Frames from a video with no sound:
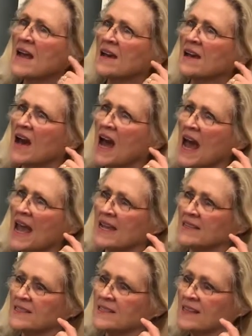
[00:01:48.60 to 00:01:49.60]

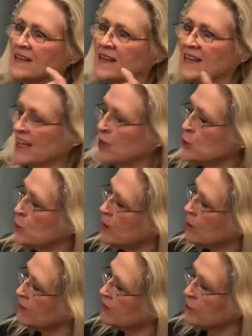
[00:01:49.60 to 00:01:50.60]
kite. Can you
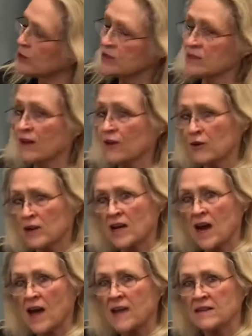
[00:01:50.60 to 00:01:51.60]
hear the first letter in
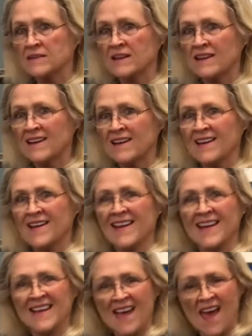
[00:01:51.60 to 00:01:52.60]
kite?
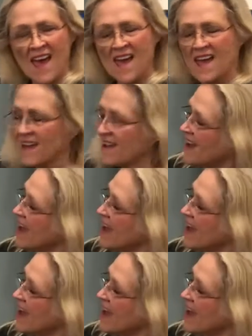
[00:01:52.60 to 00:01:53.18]
K.